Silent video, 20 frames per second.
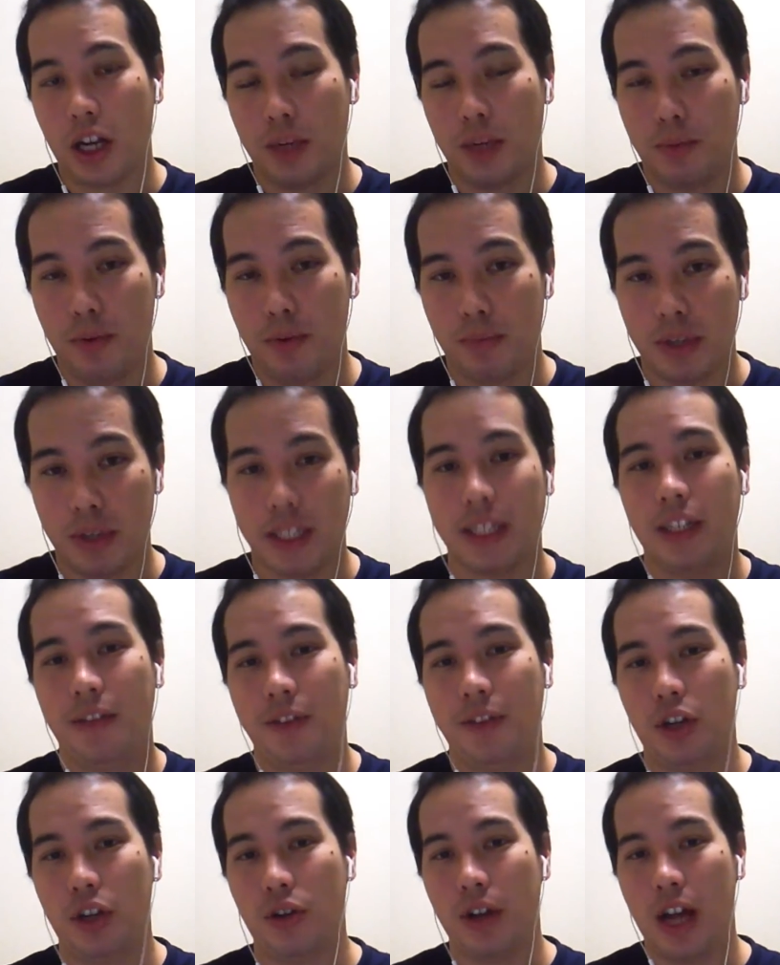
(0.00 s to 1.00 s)
Boom, particularly if you
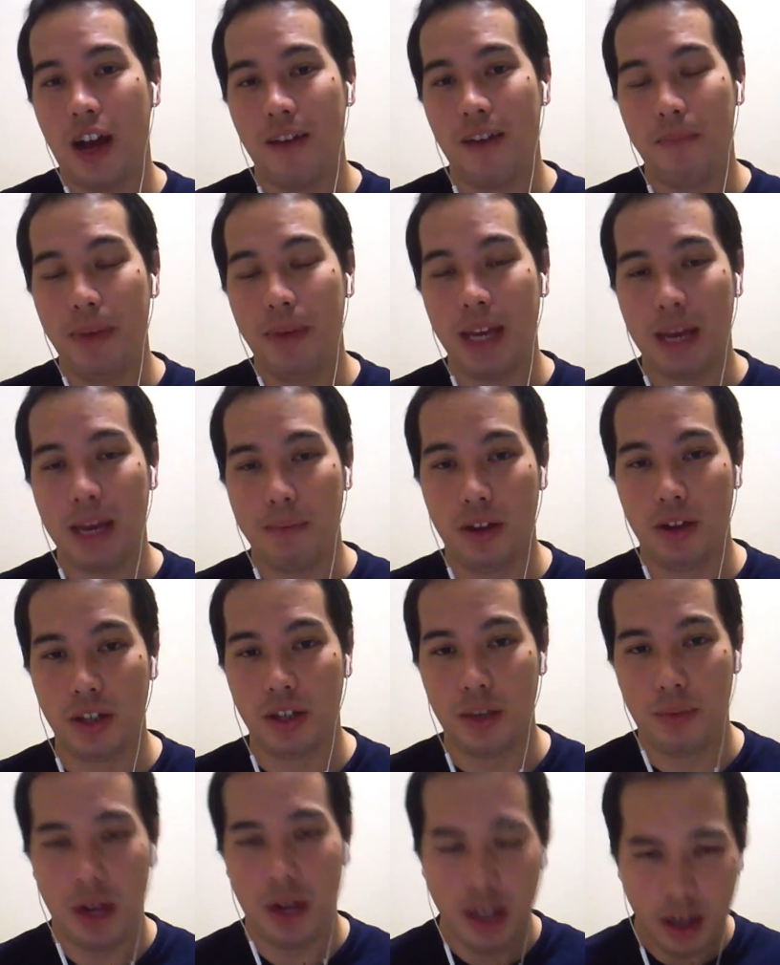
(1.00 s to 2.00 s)
don't have Big Game Hunter.
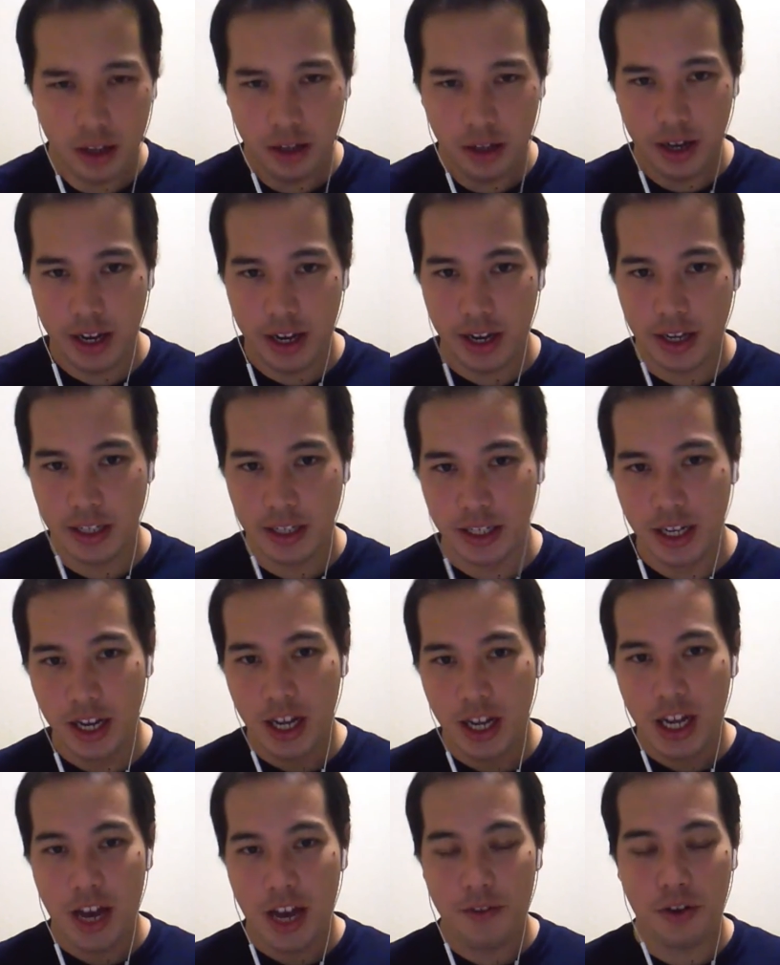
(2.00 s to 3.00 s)
But on the other hand,
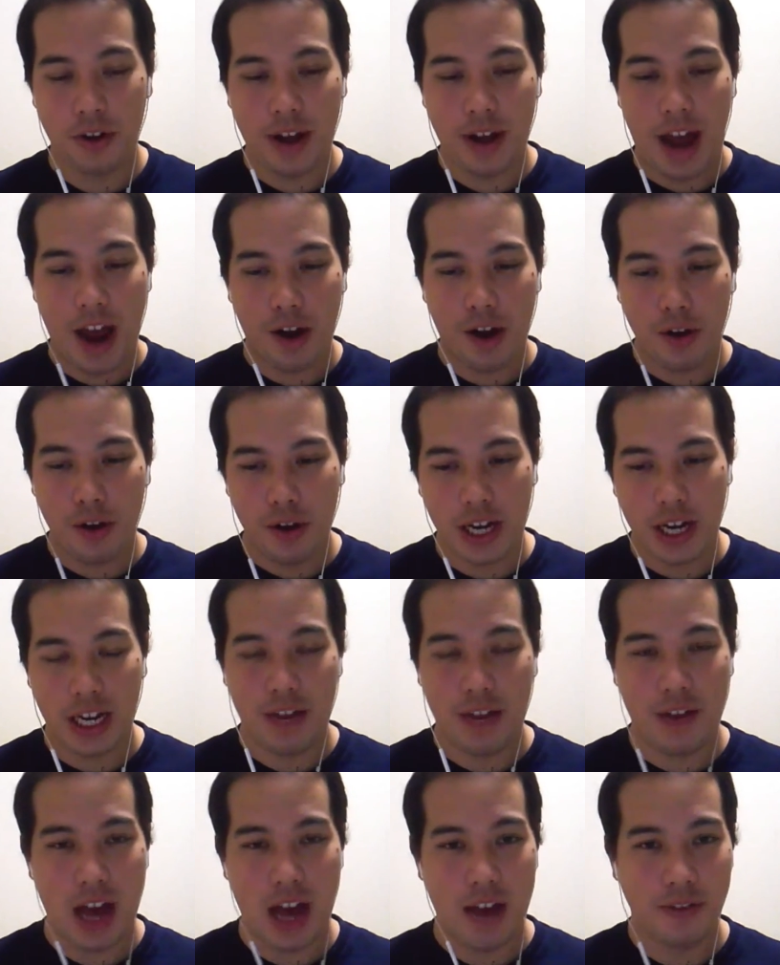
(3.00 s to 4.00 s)
if you're an aggro deck and you
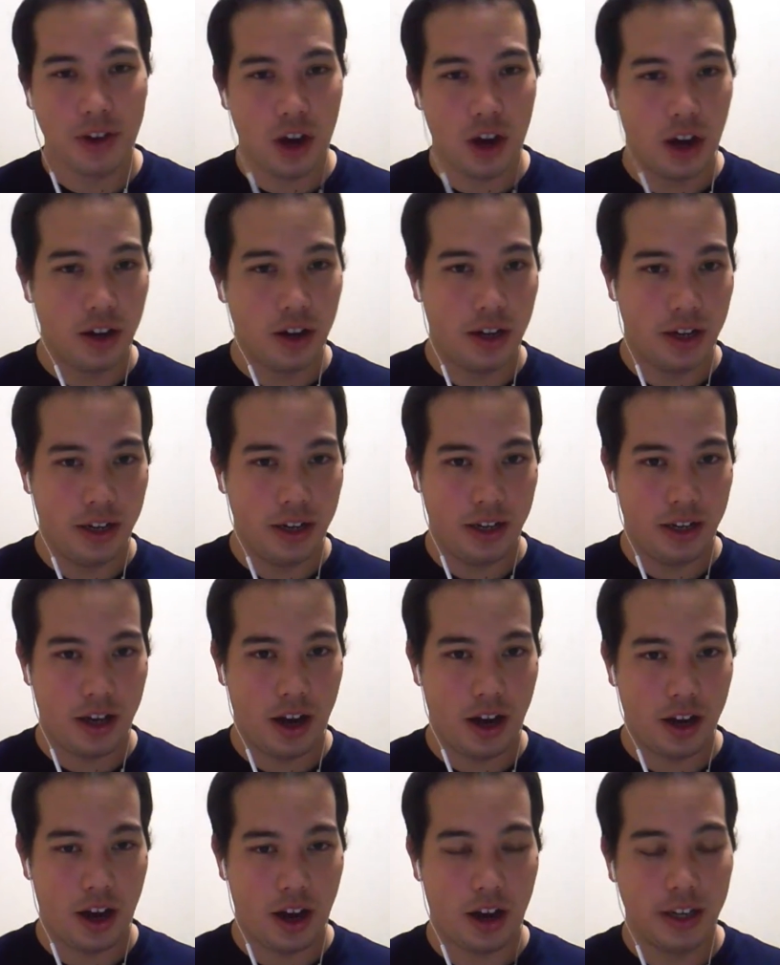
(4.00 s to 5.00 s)
haven't
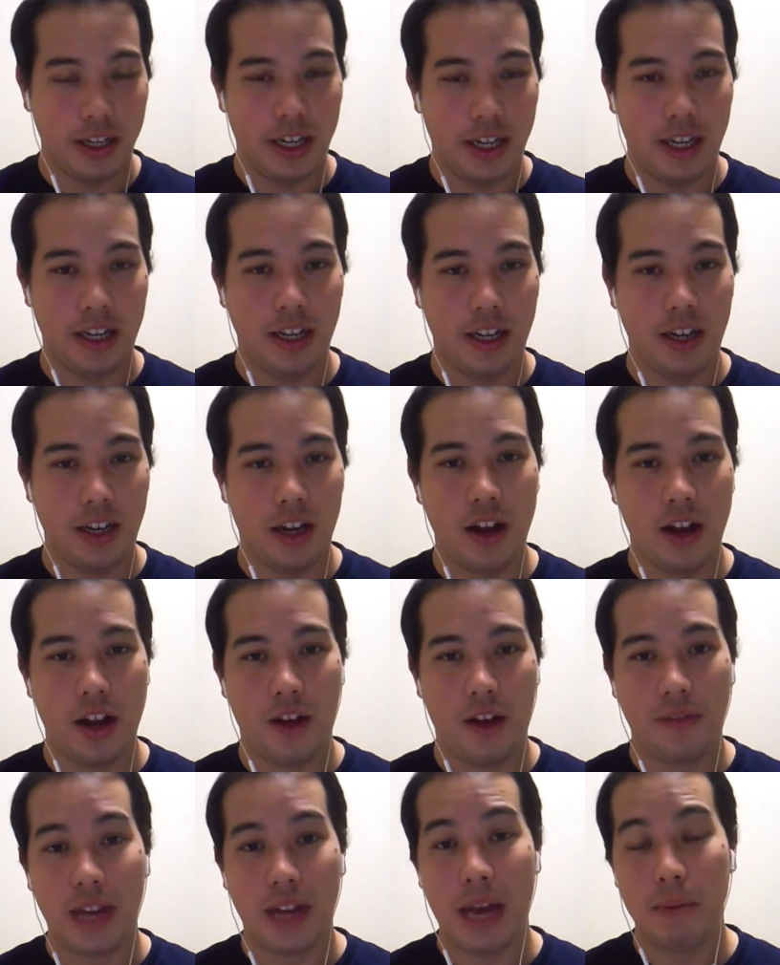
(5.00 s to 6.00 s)
gotten in enough
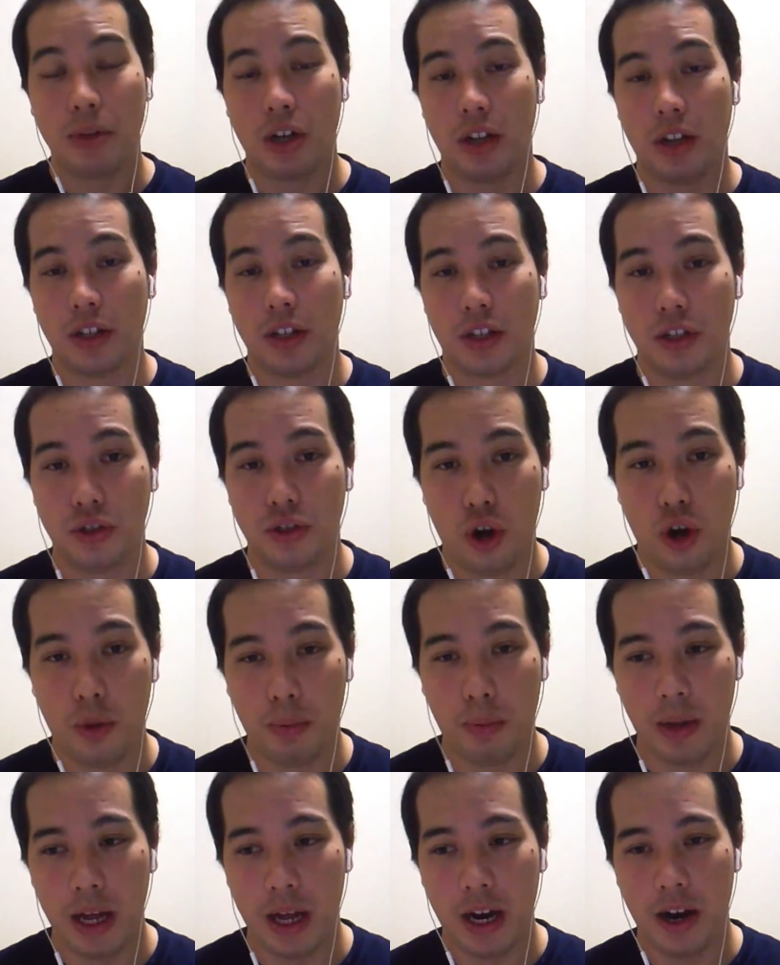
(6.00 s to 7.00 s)
damage on the control
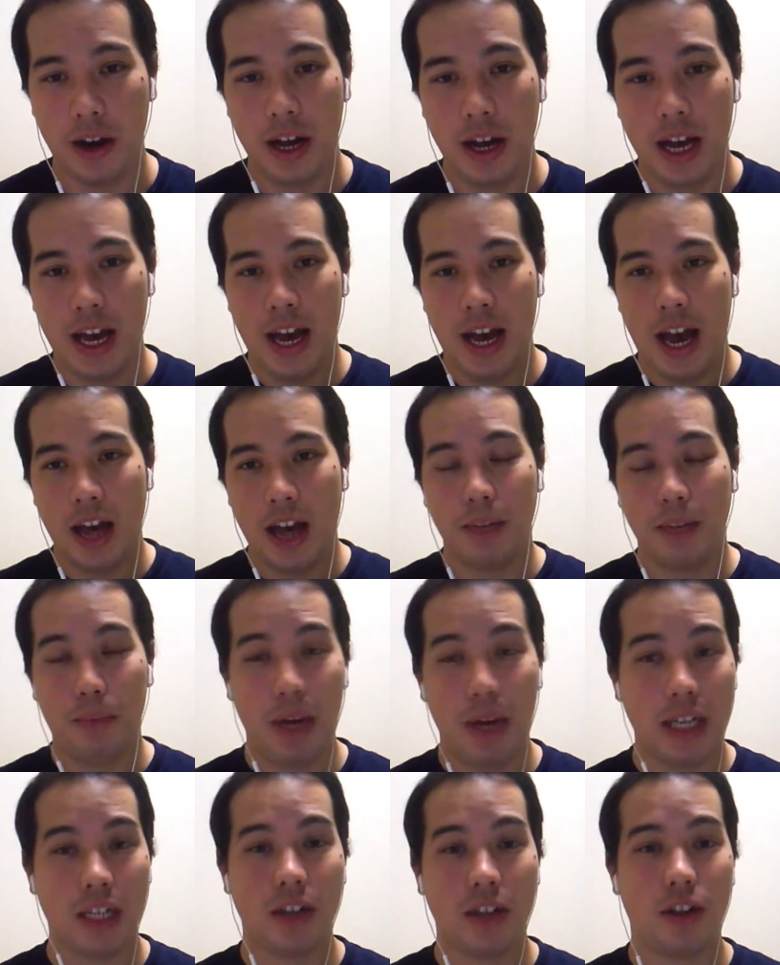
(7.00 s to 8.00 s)
player, and they
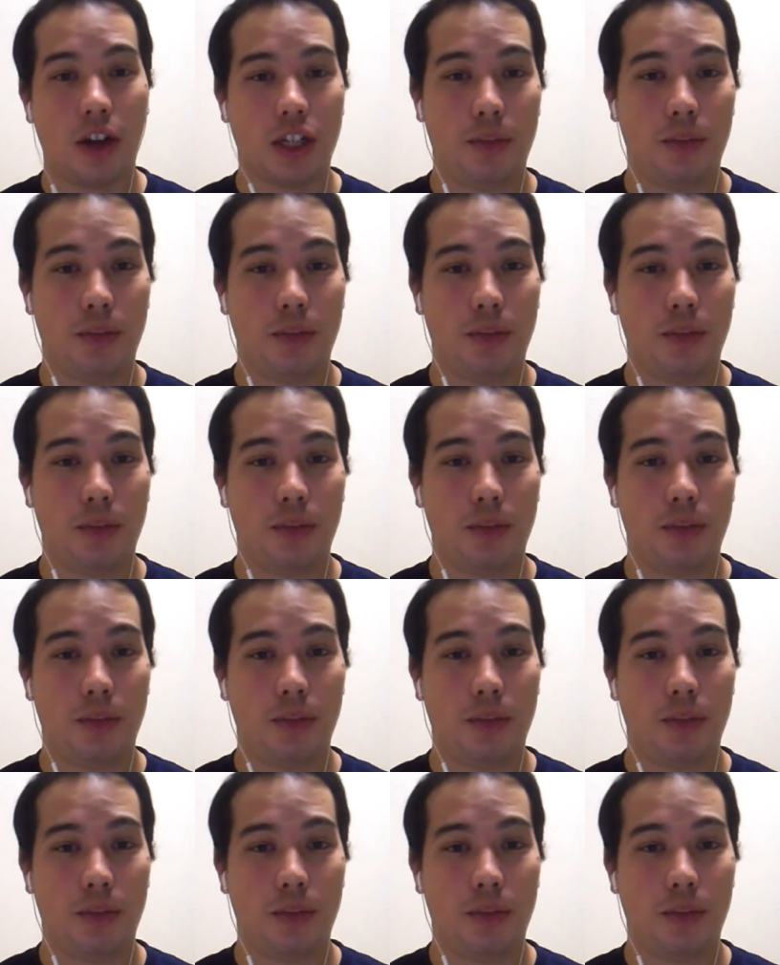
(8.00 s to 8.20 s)
place on Dr.